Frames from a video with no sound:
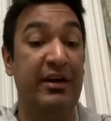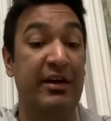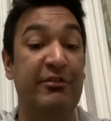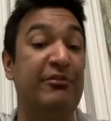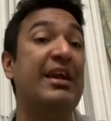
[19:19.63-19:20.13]

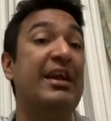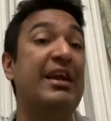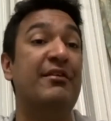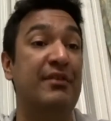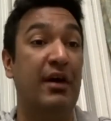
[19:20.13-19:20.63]
rate of
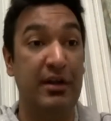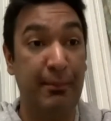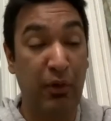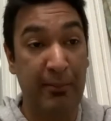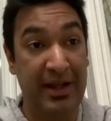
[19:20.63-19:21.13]

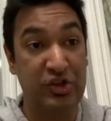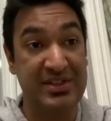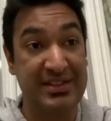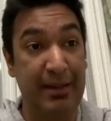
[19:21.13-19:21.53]
unemployment, I should say,